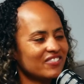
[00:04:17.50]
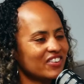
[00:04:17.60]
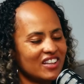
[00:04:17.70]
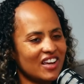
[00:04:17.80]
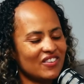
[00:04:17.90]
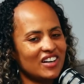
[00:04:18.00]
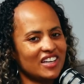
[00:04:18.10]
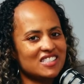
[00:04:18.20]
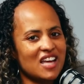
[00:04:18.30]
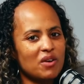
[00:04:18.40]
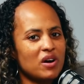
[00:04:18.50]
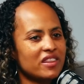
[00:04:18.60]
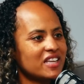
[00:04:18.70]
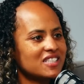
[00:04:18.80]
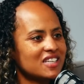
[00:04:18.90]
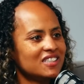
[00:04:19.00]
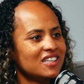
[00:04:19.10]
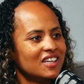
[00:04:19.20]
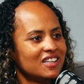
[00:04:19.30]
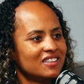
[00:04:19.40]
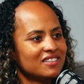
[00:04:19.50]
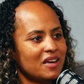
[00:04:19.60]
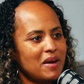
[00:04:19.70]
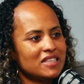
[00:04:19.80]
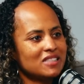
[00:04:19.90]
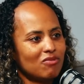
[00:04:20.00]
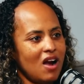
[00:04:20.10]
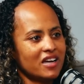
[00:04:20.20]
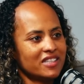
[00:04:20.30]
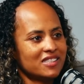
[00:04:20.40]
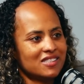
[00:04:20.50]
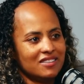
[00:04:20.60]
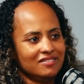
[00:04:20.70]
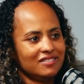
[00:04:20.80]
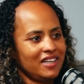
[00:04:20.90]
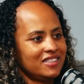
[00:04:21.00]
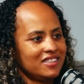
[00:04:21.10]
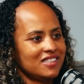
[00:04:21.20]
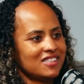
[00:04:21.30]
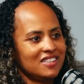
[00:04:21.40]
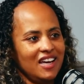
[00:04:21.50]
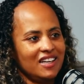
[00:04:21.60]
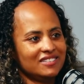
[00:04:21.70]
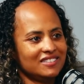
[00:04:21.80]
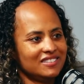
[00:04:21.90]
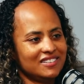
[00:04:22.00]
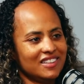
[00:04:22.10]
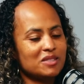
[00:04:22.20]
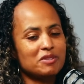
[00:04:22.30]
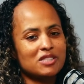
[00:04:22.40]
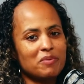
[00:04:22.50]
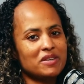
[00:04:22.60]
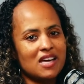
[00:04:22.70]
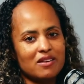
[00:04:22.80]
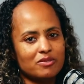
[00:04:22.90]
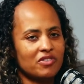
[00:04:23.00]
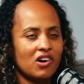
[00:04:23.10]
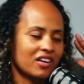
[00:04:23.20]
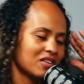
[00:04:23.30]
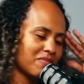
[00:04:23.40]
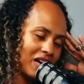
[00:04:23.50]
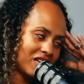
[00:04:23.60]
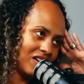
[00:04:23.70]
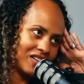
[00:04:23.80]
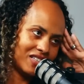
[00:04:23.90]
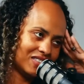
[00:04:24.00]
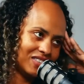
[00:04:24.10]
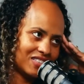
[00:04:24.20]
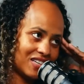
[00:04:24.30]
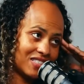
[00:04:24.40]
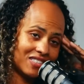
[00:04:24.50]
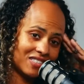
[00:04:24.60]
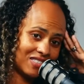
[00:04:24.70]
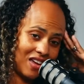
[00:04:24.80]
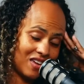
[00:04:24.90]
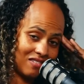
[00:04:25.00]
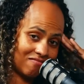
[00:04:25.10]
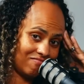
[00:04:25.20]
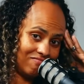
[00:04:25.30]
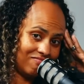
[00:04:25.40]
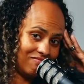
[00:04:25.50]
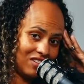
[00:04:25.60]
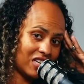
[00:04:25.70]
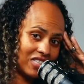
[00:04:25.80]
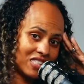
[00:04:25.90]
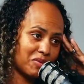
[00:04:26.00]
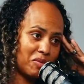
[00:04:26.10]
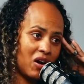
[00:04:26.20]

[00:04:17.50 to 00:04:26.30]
Video like what? He's like, well, they made some rockets and they did this and that. There's been so many times we've gone out in the backyard and Jason's like cutting something